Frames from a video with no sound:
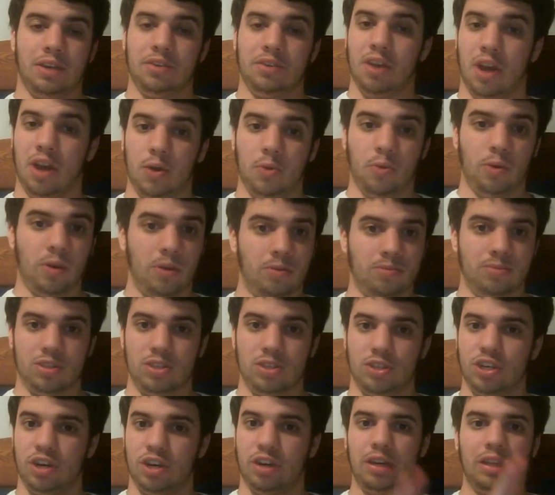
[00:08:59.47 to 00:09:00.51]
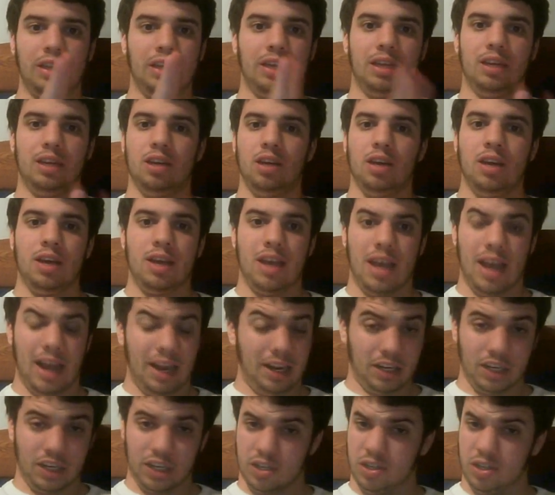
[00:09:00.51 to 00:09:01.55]
Doug Williams and Jerry Lynn,
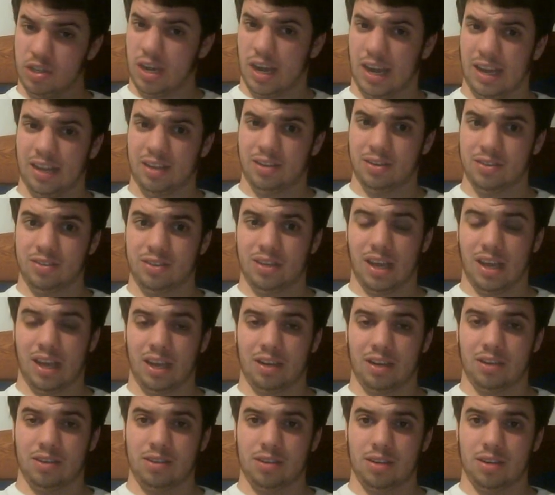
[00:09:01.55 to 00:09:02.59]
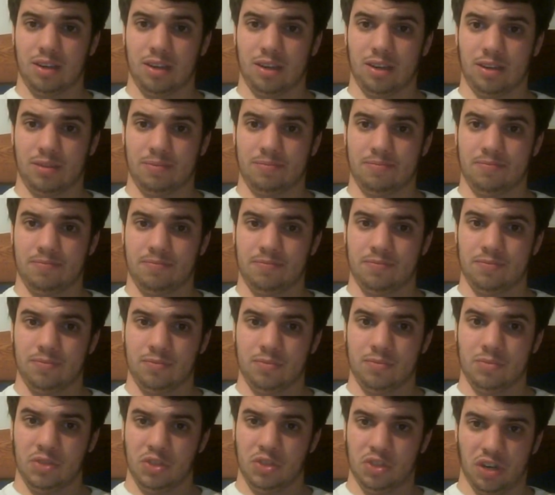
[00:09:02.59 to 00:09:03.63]
AJ Styles and
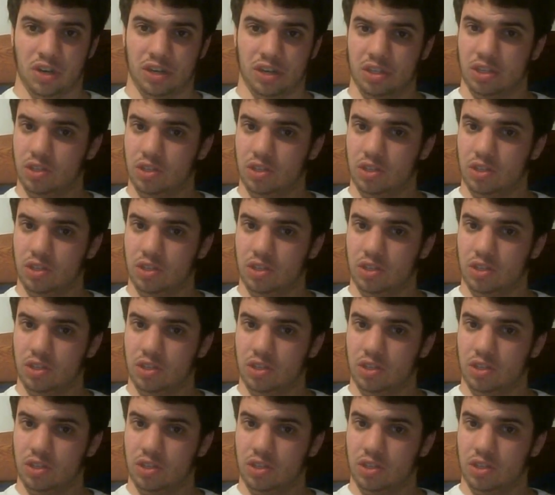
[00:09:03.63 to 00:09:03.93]
Johnny